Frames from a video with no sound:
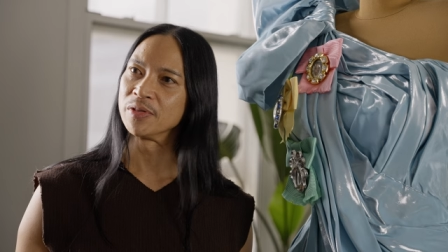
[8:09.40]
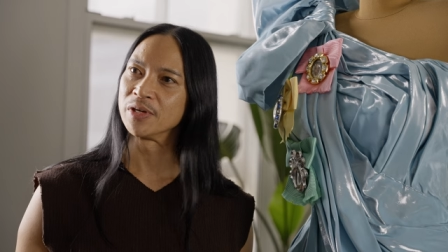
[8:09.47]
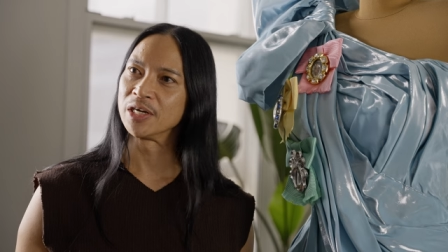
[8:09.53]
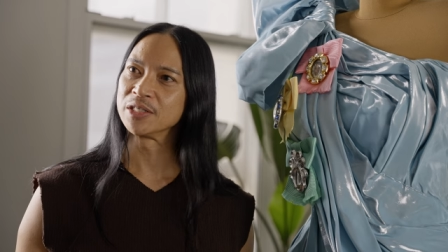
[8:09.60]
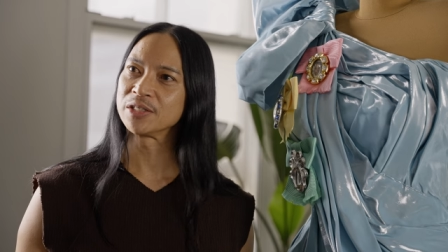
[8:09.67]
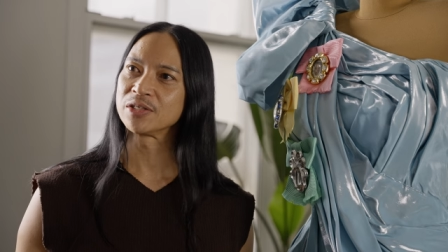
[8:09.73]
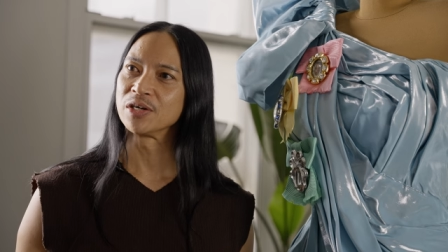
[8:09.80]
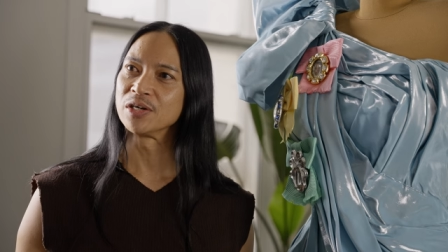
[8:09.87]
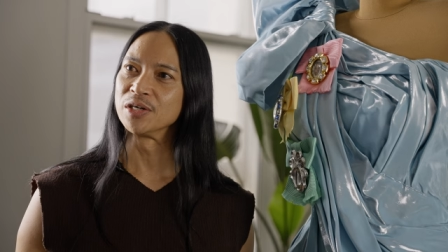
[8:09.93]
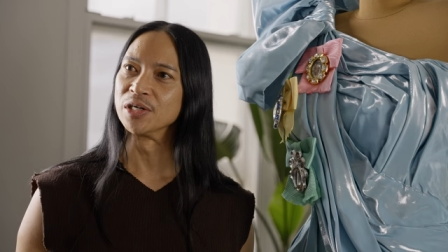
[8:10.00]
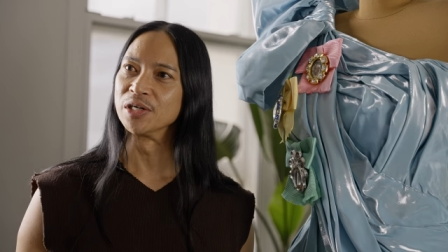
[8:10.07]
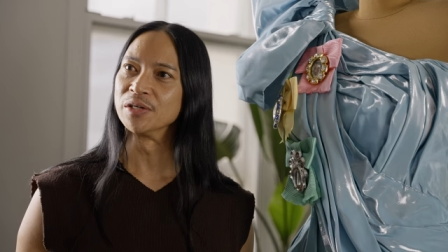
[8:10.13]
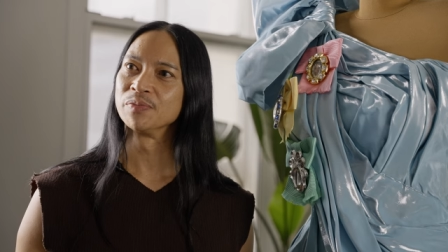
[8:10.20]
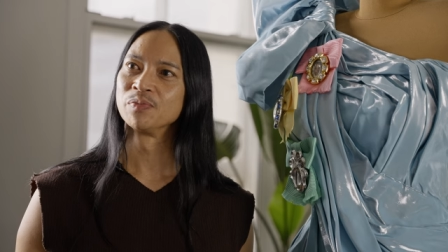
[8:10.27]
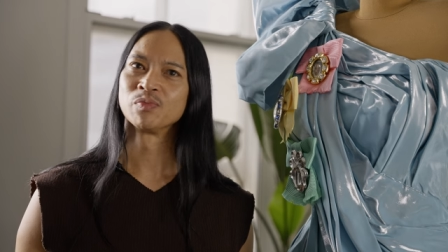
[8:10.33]
that I
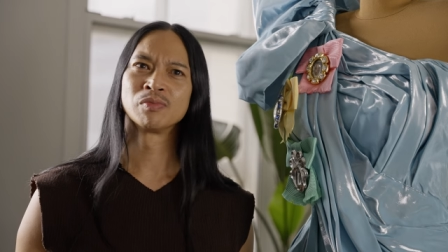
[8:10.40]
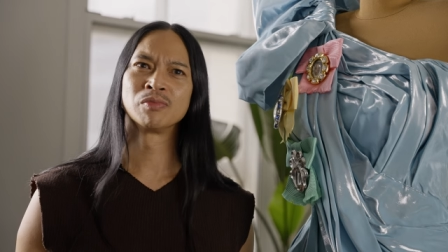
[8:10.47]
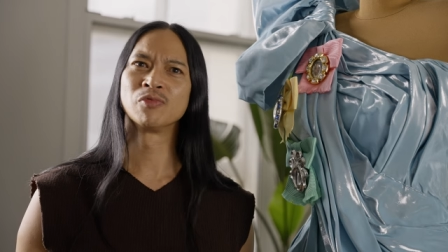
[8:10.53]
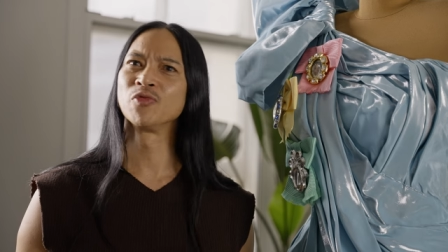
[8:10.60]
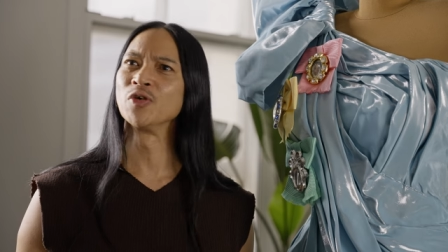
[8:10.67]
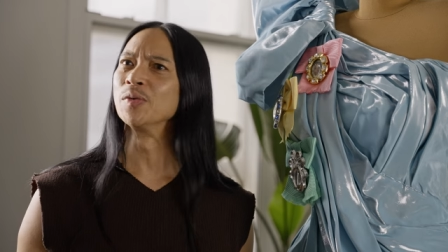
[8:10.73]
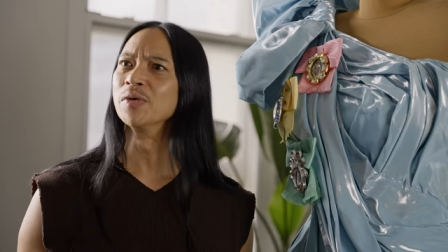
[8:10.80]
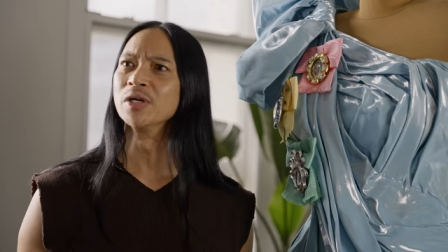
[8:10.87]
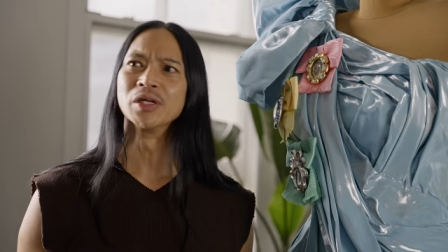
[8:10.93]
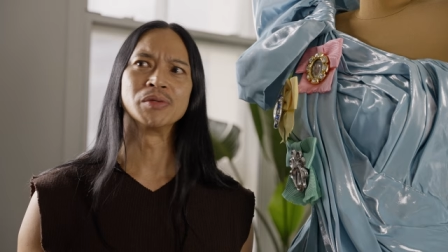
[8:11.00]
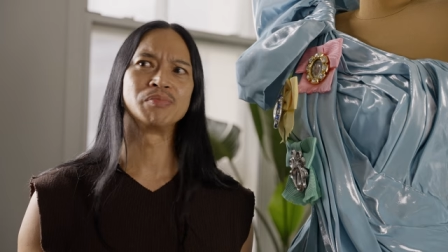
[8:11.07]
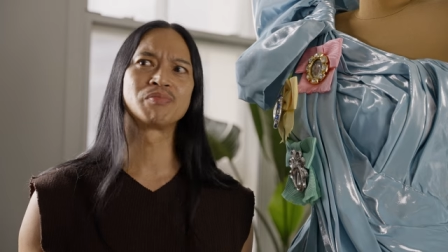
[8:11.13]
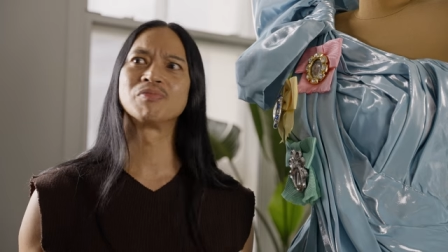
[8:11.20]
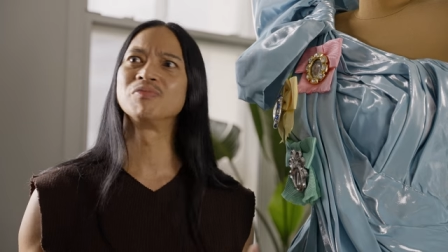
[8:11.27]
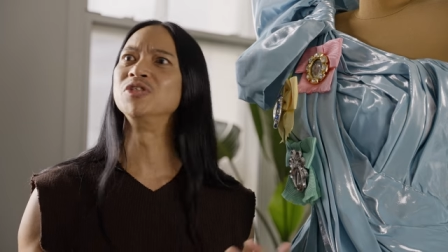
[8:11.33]
saw from a
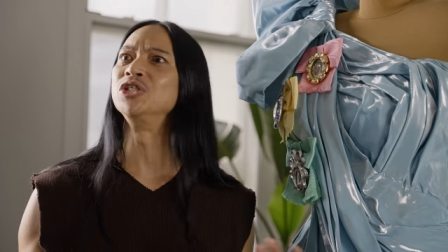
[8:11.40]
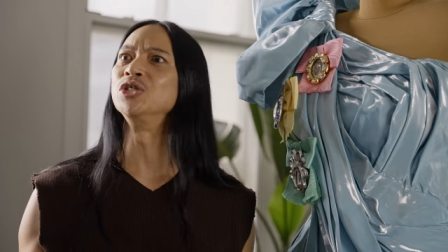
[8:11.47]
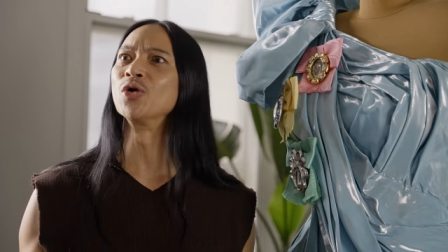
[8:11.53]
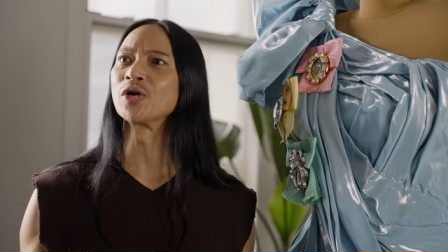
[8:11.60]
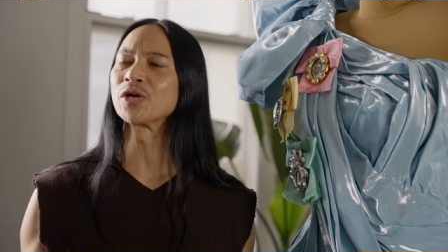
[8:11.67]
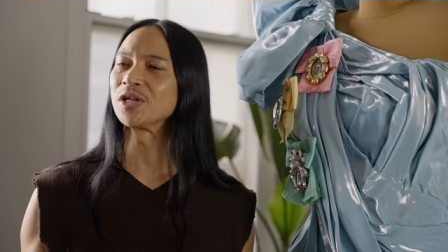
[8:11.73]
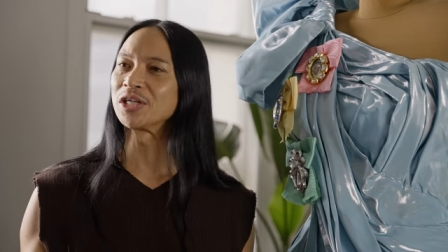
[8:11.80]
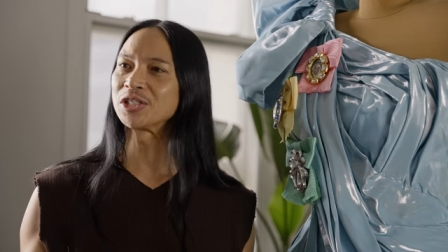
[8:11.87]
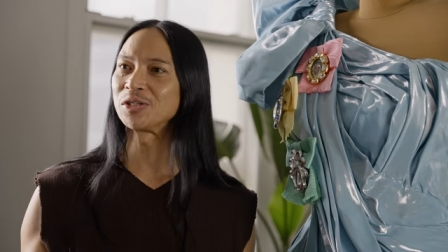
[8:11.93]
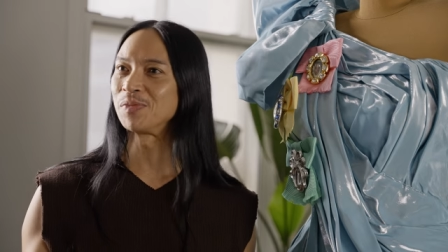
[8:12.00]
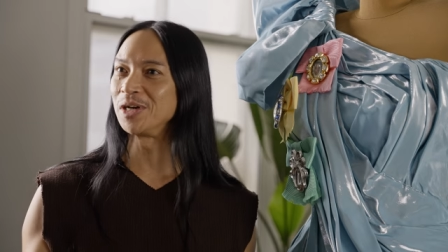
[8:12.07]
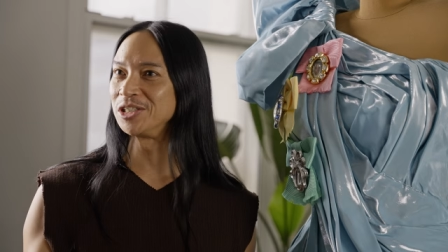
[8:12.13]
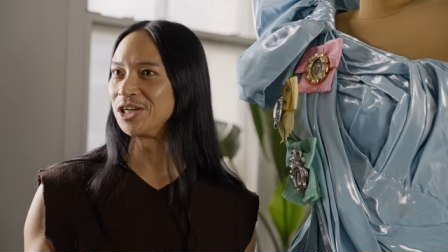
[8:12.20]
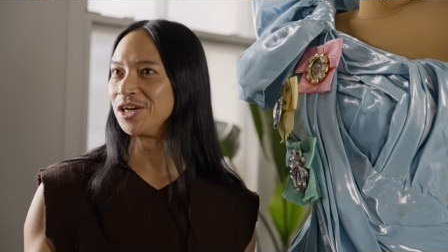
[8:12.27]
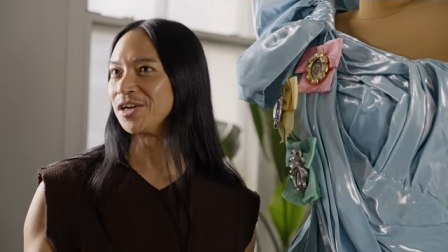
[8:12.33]
Dior collection
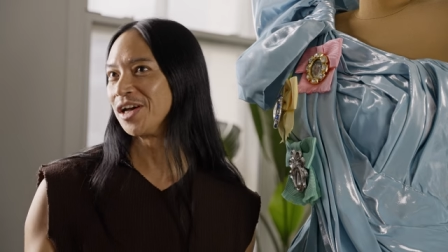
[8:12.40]
by John